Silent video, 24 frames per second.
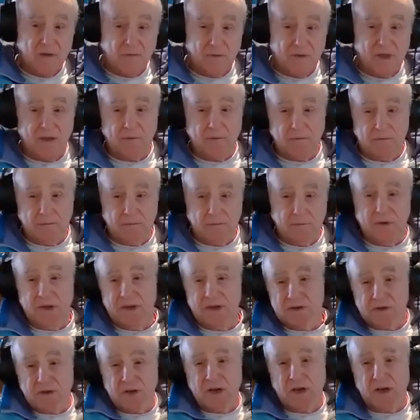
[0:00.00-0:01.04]
then
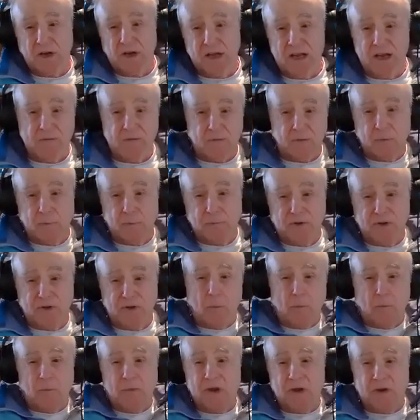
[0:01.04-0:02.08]
he's going to leave or
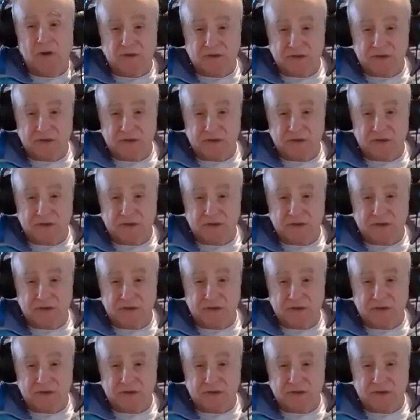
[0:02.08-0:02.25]
dump me or